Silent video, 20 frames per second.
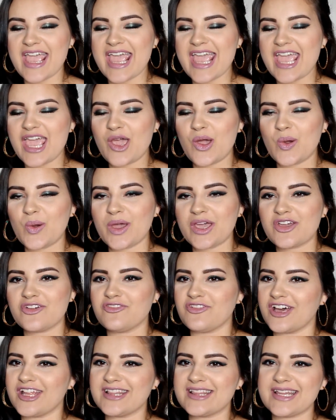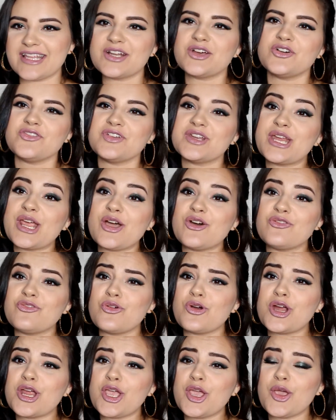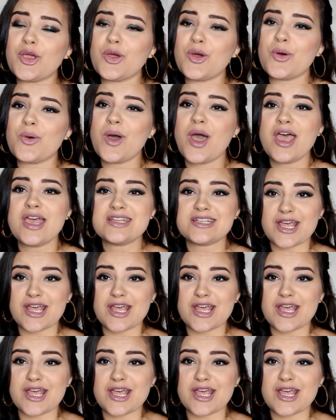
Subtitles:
a quick fun little video for you